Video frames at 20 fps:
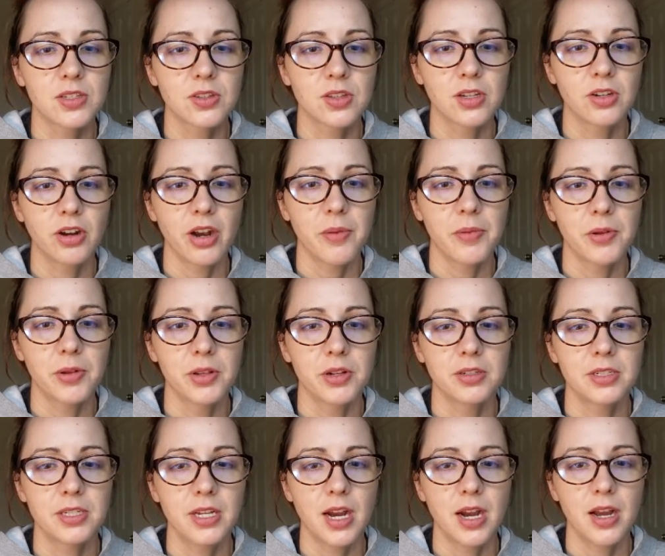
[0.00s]
So they grab their
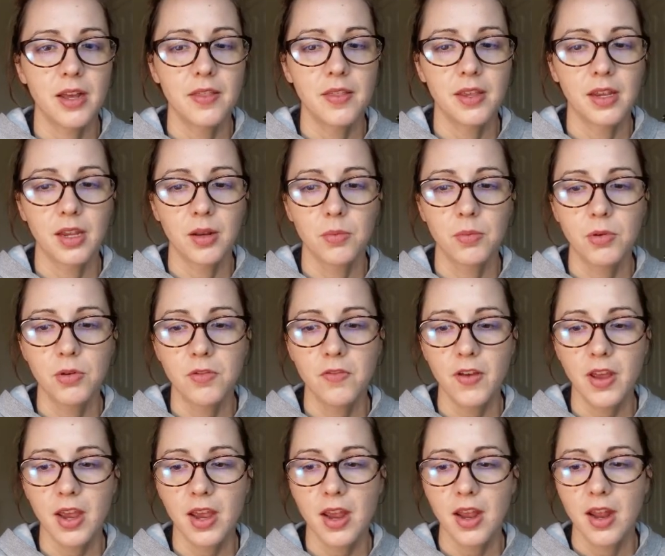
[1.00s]
little dot and they can move
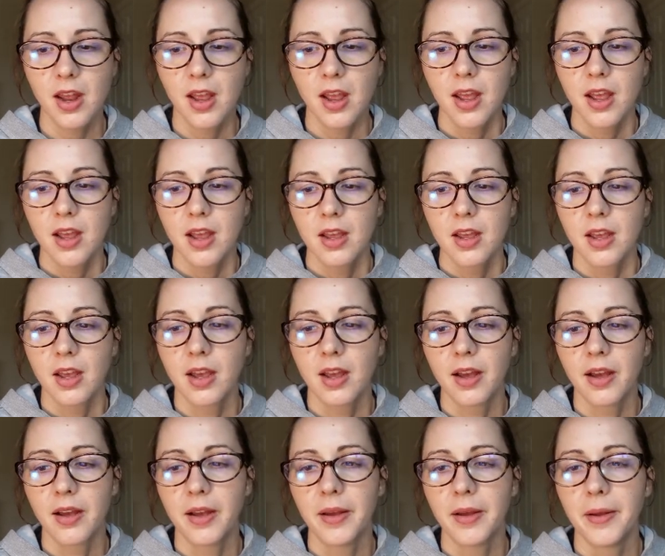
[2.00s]
it.
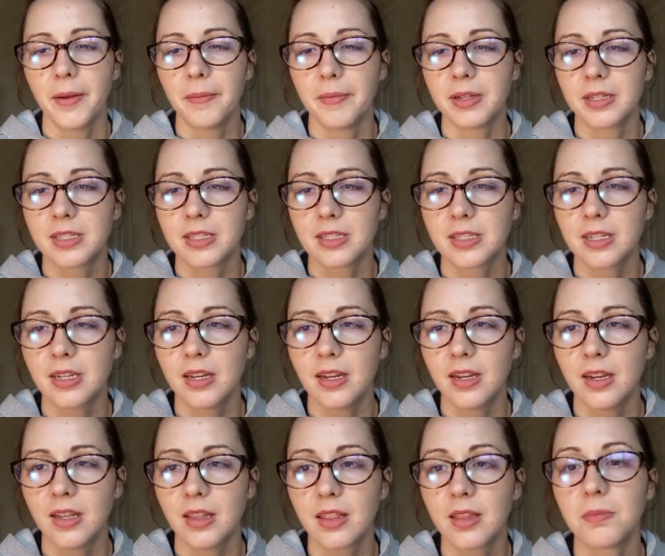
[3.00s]
Let's
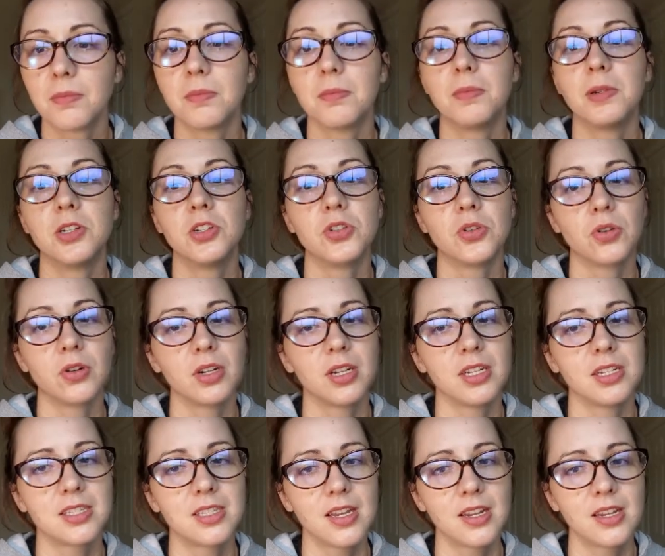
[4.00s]
see, the
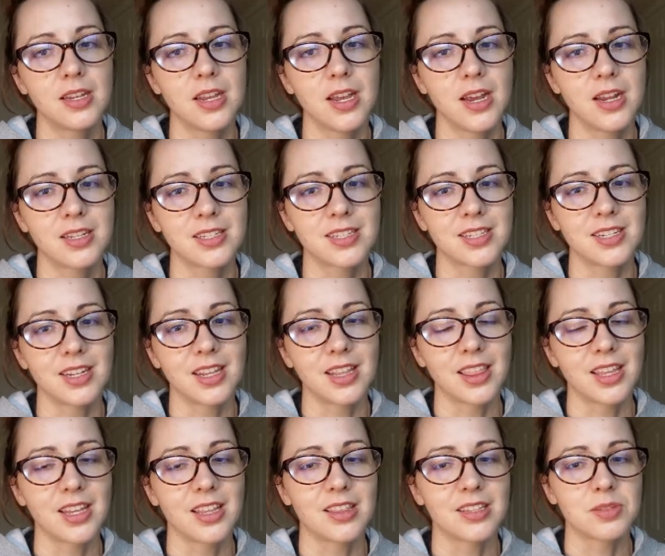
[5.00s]
majority said yes, and I
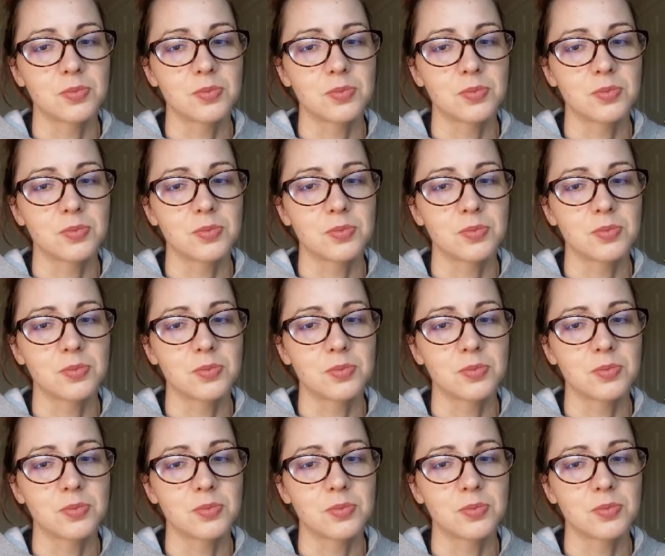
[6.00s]
think